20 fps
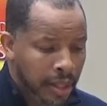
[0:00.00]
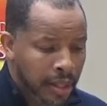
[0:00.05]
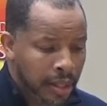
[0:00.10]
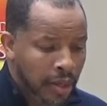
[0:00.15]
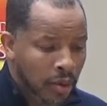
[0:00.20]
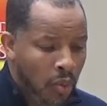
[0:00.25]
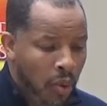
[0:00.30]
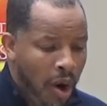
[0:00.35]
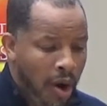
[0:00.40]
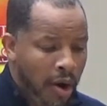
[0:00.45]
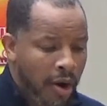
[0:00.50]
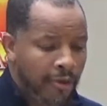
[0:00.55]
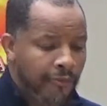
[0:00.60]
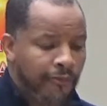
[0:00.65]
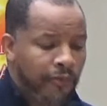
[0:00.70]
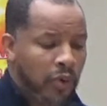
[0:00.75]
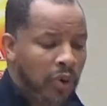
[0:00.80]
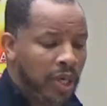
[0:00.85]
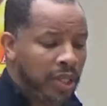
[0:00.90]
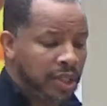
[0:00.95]
the word
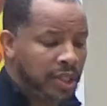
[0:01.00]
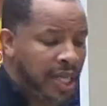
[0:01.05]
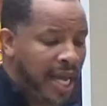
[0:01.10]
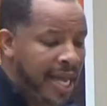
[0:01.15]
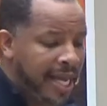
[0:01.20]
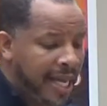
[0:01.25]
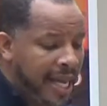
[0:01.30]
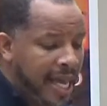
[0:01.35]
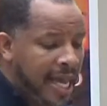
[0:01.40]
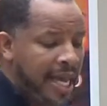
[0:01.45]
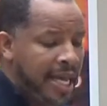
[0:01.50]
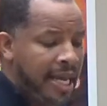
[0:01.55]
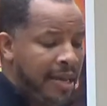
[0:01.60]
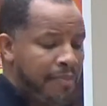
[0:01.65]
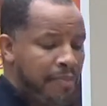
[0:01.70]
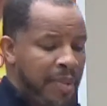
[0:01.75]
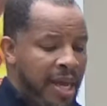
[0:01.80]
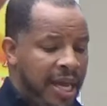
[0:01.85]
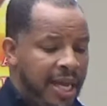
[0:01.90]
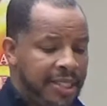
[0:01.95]
for take heed,
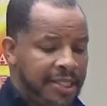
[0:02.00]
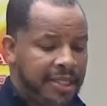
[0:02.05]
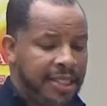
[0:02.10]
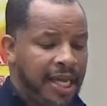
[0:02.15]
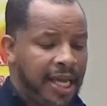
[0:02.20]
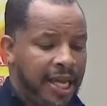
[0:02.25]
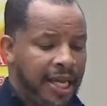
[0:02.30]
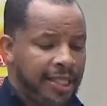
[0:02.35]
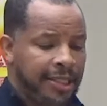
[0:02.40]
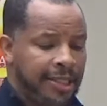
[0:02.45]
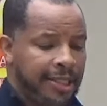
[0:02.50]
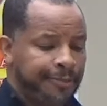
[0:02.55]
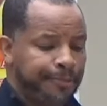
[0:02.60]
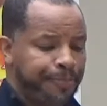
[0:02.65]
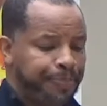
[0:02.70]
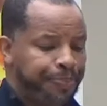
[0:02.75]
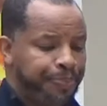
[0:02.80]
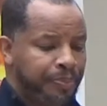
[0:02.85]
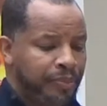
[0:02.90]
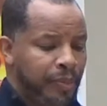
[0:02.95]
it means this.
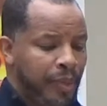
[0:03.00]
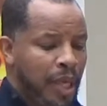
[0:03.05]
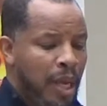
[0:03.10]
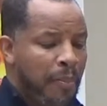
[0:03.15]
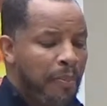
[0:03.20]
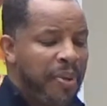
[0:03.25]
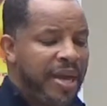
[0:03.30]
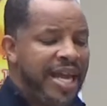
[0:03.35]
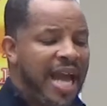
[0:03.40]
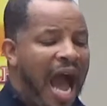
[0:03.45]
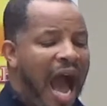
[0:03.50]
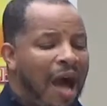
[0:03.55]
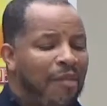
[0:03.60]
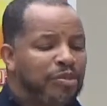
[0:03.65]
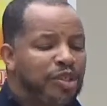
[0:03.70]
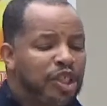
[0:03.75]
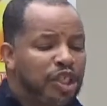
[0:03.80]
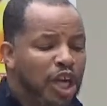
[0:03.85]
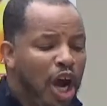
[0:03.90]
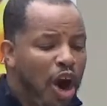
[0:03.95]
Be
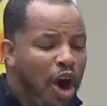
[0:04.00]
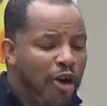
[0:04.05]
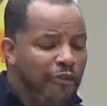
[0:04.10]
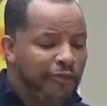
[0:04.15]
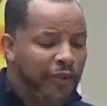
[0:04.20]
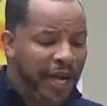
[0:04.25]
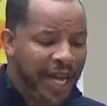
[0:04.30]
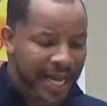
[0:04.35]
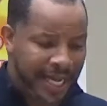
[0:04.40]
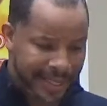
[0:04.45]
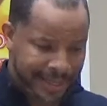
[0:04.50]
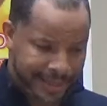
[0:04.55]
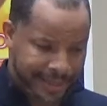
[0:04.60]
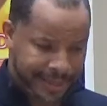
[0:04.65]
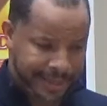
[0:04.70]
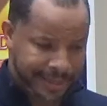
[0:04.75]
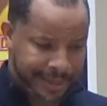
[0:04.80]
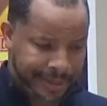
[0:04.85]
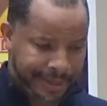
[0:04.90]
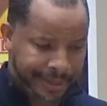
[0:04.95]

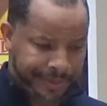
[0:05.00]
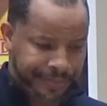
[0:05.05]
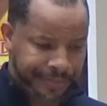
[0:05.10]
observant.